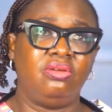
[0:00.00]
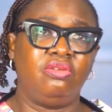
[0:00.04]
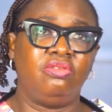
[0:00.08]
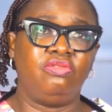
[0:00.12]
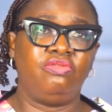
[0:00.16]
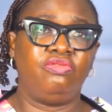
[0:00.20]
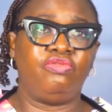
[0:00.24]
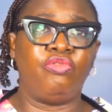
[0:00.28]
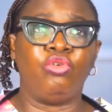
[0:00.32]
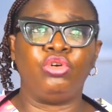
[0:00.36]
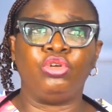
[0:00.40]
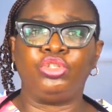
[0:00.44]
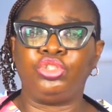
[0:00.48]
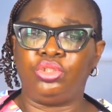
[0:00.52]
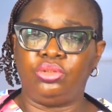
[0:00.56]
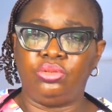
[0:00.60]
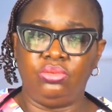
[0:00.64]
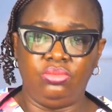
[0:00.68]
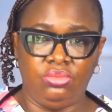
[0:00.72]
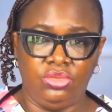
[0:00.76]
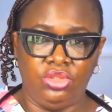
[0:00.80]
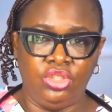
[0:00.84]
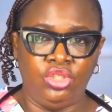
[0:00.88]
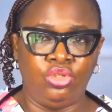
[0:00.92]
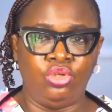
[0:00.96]
for,
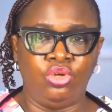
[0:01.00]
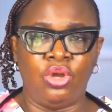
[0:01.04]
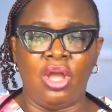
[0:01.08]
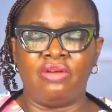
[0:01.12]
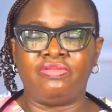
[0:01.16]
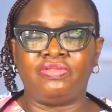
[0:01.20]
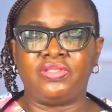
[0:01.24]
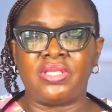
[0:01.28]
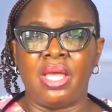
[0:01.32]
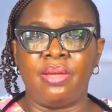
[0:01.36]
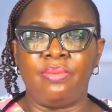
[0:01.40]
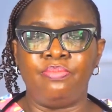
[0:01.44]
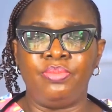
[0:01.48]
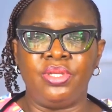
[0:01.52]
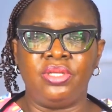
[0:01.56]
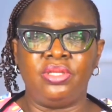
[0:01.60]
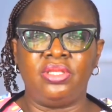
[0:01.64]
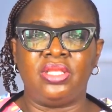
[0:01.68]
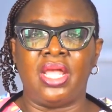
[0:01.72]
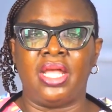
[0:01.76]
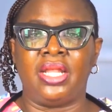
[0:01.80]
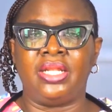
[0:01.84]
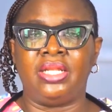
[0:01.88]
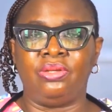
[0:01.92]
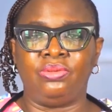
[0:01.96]
after meal,
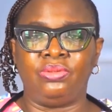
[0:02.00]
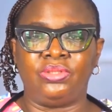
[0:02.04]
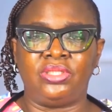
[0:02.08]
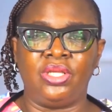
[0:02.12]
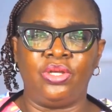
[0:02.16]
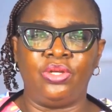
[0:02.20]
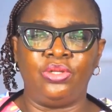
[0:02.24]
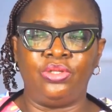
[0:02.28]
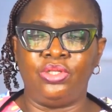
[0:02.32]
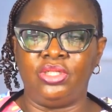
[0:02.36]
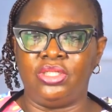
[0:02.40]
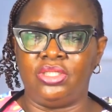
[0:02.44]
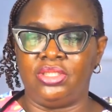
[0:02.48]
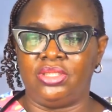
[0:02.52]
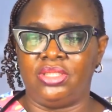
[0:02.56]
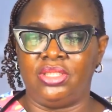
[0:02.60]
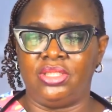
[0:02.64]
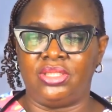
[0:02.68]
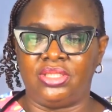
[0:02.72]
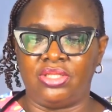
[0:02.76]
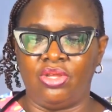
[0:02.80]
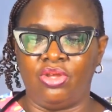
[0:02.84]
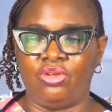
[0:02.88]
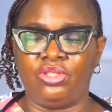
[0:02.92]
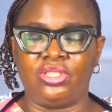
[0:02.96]
and they'll tell you the
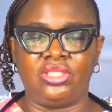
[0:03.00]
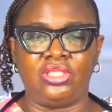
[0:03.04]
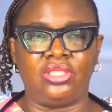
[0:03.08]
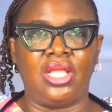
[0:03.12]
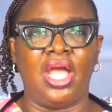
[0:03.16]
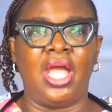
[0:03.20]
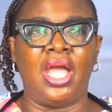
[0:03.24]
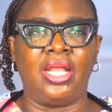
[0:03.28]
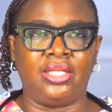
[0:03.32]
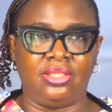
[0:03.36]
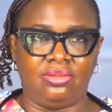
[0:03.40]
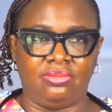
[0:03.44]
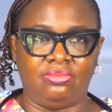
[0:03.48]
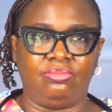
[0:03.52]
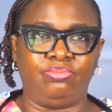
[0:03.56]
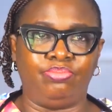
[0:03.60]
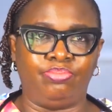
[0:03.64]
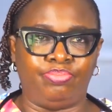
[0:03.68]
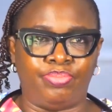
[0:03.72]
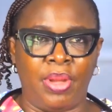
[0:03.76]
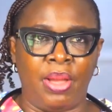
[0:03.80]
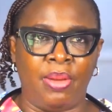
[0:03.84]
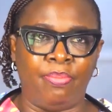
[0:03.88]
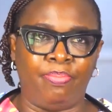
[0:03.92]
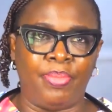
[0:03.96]
salt is not, and
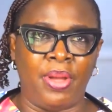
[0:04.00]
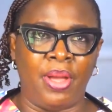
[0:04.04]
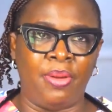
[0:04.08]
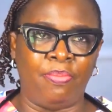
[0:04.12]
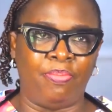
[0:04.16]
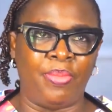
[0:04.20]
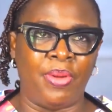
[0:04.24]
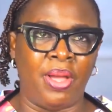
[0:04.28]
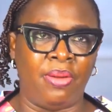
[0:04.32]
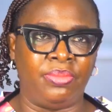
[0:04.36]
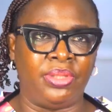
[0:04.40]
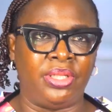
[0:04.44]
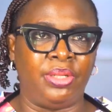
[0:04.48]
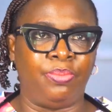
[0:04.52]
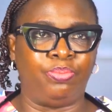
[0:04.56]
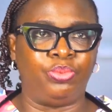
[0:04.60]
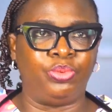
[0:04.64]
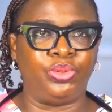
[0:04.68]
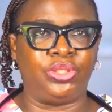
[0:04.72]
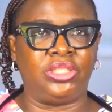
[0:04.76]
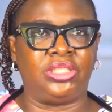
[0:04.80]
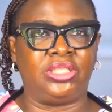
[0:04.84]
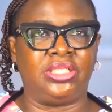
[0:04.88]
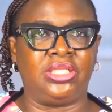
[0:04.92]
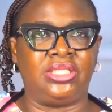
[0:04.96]
pam, they
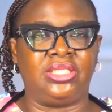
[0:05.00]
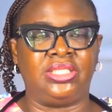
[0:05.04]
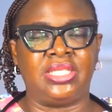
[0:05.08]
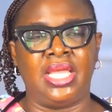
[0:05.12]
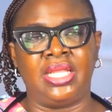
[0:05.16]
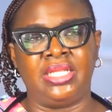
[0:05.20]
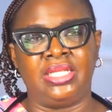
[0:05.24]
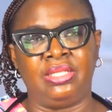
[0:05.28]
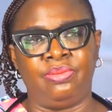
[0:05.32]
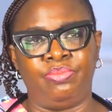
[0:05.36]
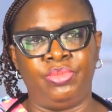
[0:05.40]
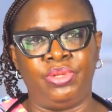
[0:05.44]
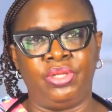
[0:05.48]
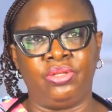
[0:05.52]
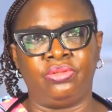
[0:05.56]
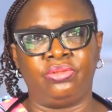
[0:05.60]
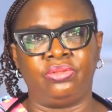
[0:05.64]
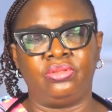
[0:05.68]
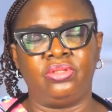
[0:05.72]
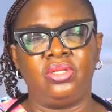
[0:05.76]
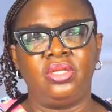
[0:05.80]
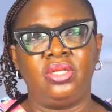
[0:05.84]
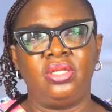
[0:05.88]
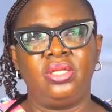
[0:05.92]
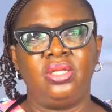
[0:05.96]
put it inside the meal.
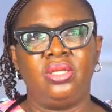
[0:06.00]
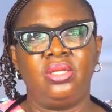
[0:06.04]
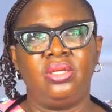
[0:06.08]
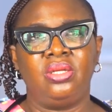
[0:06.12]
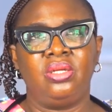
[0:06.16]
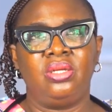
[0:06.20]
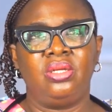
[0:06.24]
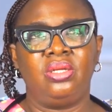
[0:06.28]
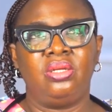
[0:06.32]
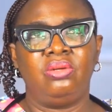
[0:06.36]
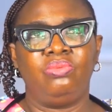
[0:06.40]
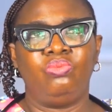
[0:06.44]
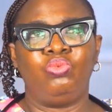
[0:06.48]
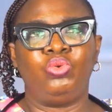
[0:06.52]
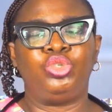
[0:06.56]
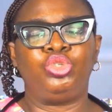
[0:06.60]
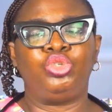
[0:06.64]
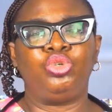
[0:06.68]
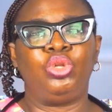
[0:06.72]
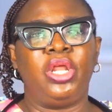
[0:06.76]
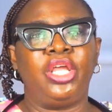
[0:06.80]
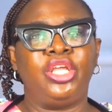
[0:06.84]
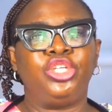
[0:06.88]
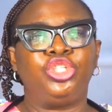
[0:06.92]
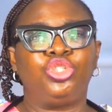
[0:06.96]
We
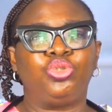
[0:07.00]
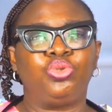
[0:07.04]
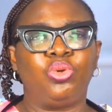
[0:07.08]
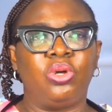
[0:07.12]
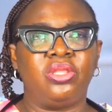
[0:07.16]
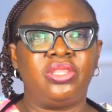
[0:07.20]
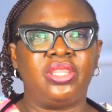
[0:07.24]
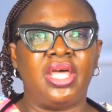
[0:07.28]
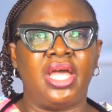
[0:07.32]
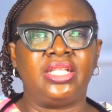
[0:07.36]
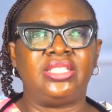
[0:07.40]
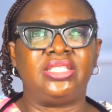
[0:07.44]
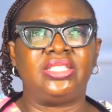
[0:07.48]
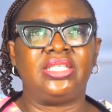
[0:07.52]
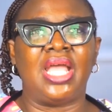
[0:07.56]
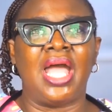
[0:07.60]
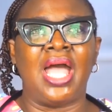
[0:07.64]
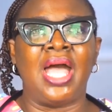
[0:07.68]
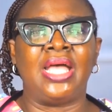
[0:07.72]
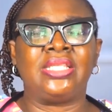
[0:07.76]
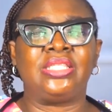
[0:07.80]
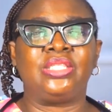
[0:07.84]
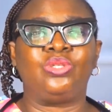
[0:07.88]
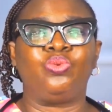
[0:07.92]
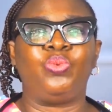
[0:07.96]
should ensure that
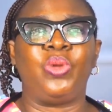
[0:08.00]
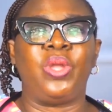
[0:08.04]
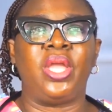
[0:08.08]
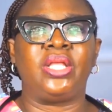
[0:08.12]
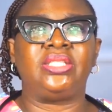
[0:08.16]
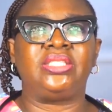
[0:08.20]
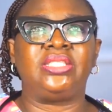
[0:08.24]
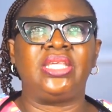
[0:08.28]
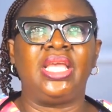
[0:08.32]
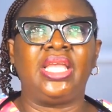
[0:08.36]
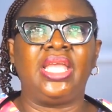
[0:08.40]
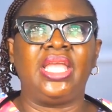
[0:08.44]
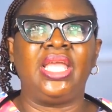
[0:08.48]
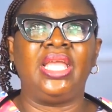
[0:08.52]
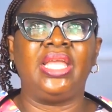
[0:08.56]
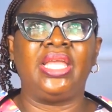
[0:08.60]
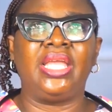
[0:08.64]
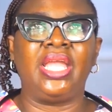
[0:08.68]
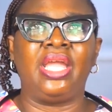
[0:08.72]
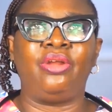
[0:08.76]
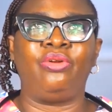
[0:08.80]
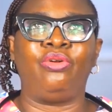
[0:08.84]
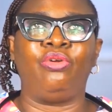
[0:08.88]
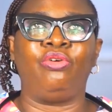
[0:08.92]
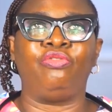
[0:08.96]
as we are taking
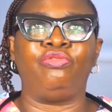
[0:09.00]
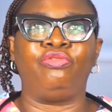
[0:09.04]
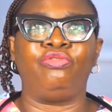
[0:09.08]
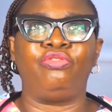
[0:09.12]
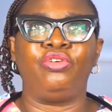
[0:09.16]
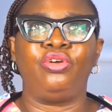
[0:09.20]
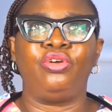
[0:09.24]
care of